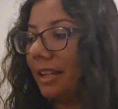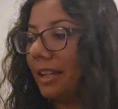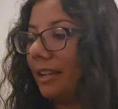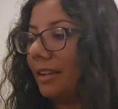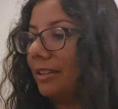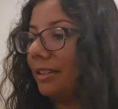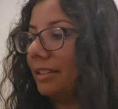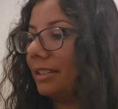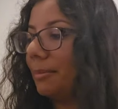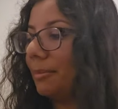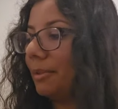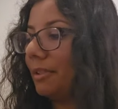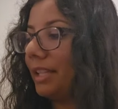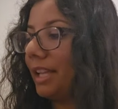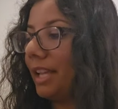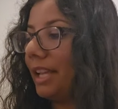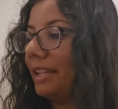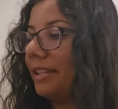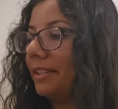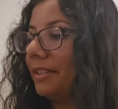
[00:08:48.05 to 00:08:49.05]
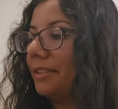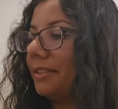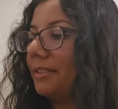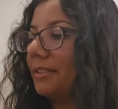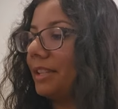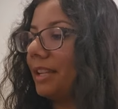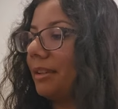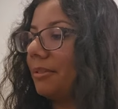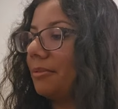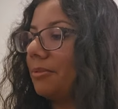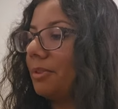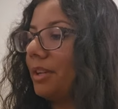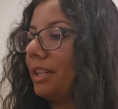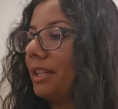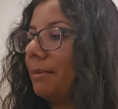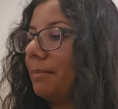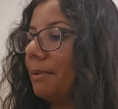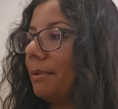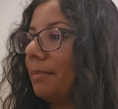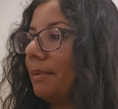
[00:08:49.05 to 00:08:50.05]
I hung them with hangers and I was
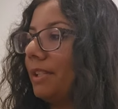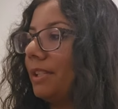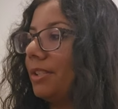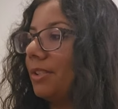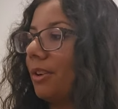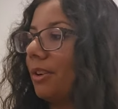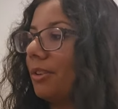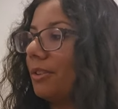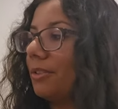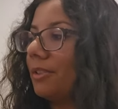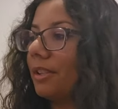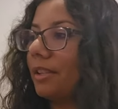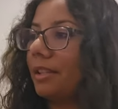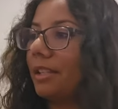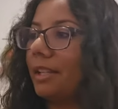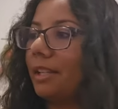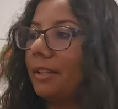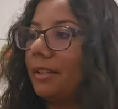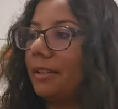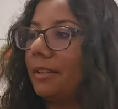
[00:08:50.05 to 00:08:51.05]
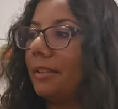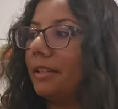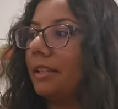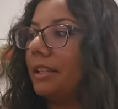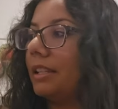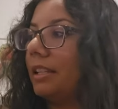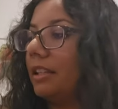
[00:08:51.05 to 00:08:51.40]
trying to put my shawls on there.